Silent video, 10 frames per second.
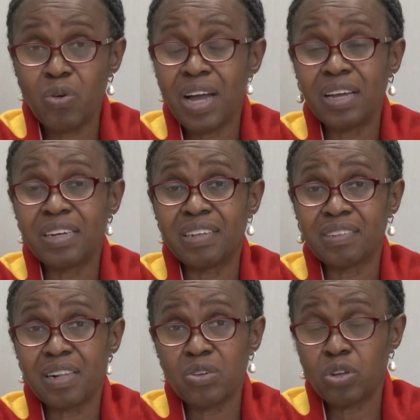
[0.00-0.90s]
go ahead and
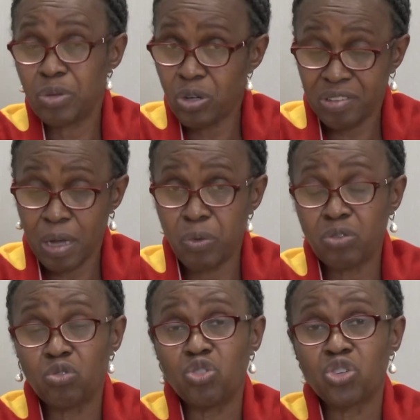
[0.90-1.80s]
tell God, because I
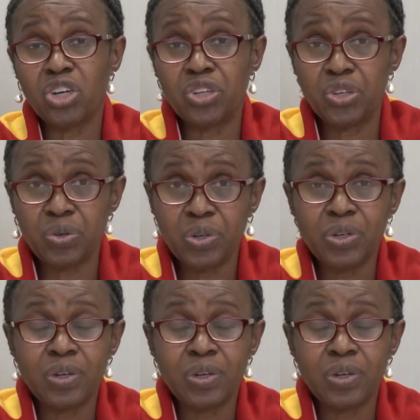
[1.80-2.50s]
want to join you